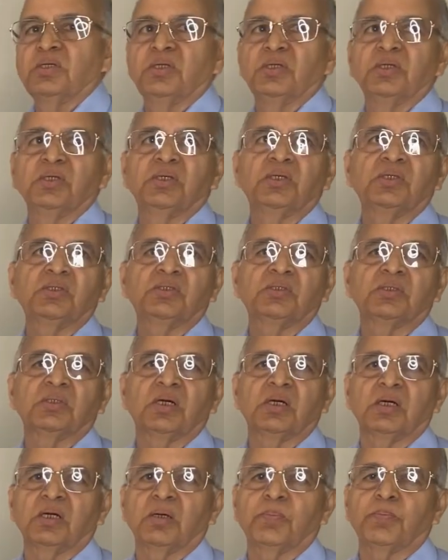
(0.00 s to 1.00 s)
is
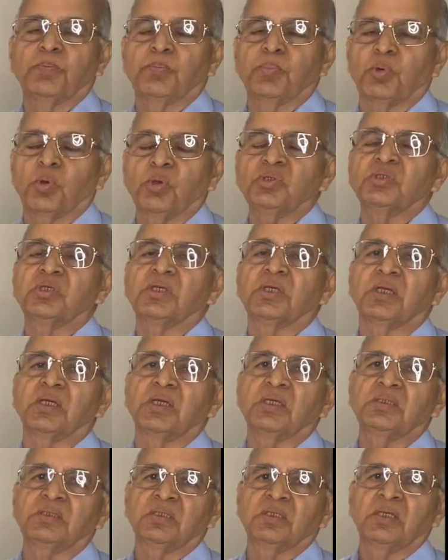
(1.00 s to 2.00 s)
a
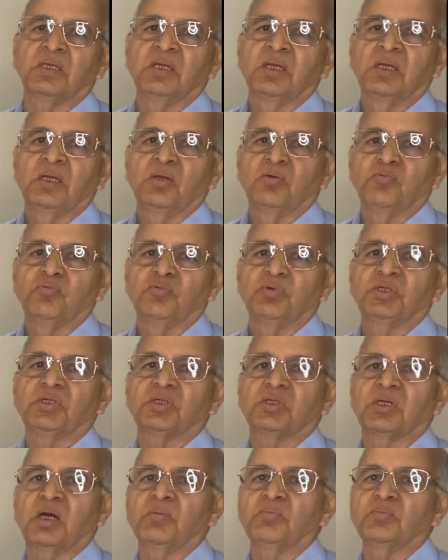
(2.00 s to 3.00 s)
process
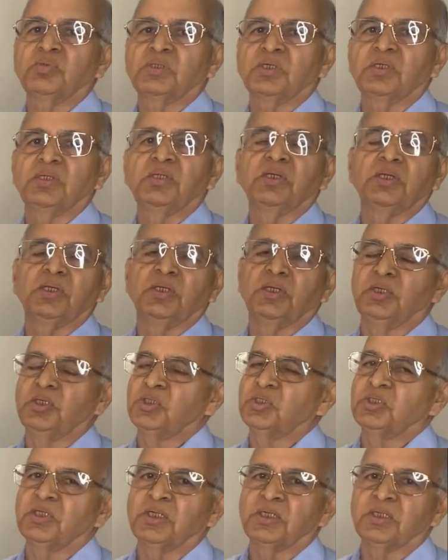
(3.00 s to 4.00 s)
which comes in
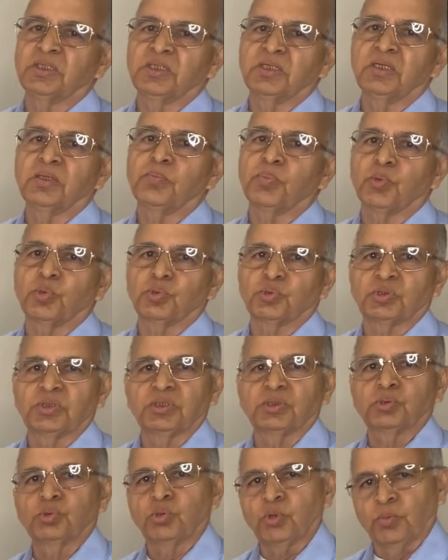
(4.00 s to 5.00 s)
initiating
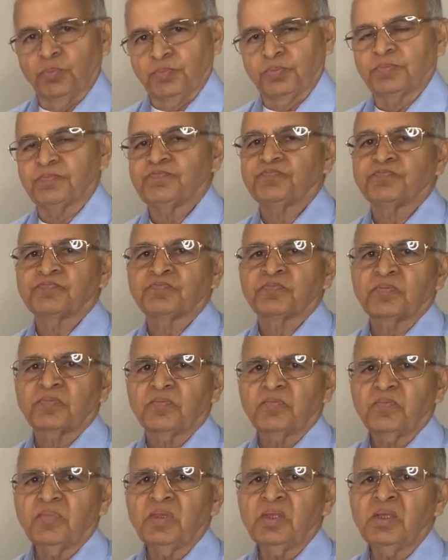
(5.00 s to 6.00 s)
process group.
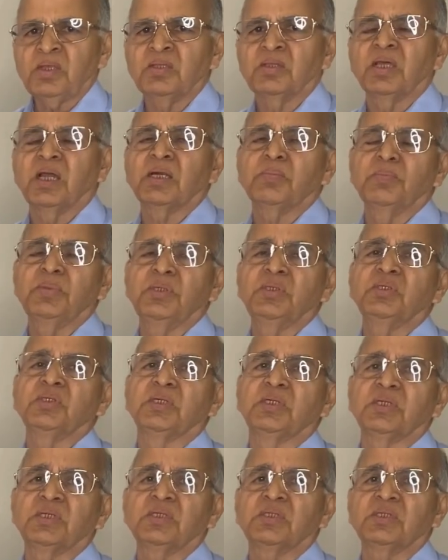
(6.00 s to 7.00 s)
That means
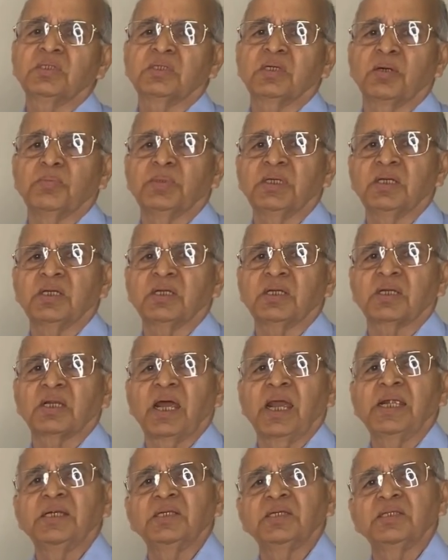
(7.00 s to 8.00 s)
it is coming
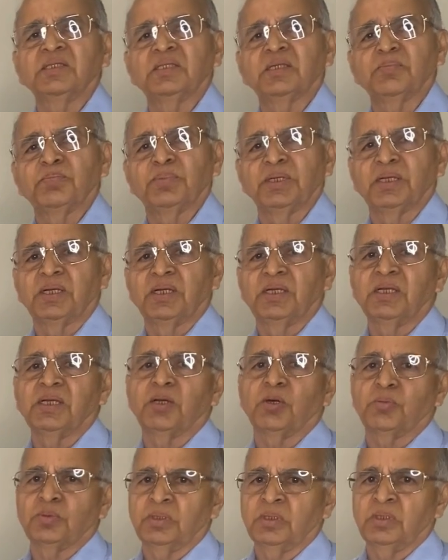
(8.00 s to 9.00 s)
right in the beginning
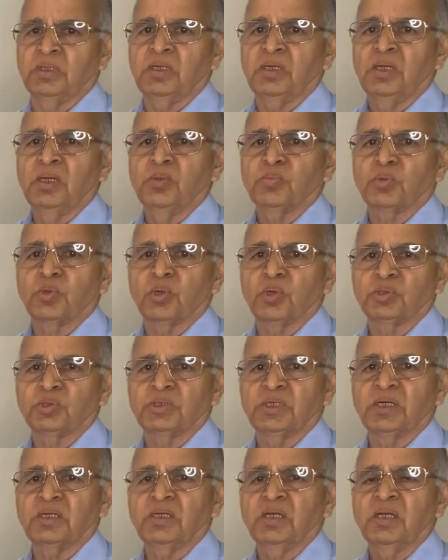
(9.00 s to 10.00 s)
of the
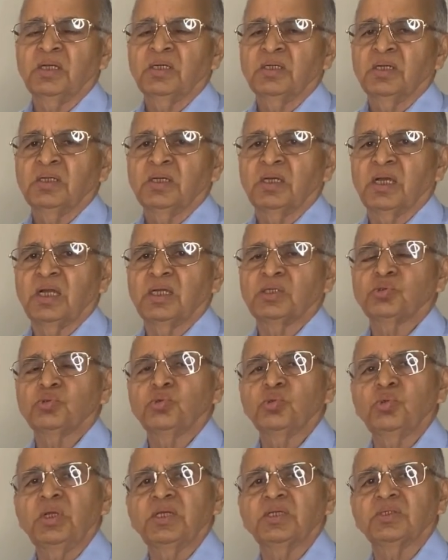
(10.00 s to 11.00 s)
project. As
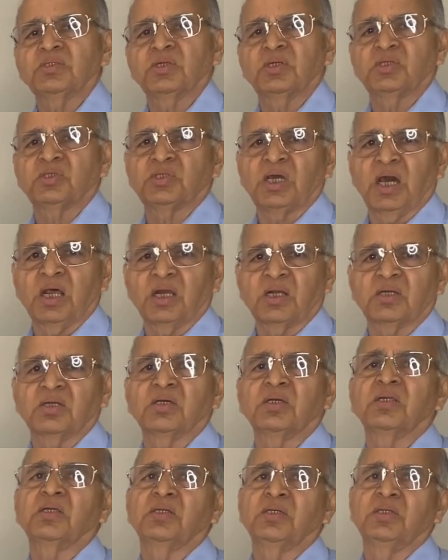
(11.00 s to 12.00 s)
soon as the
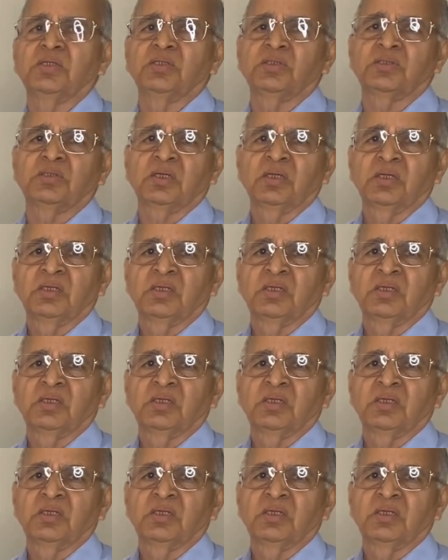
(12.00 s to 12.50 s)
charter is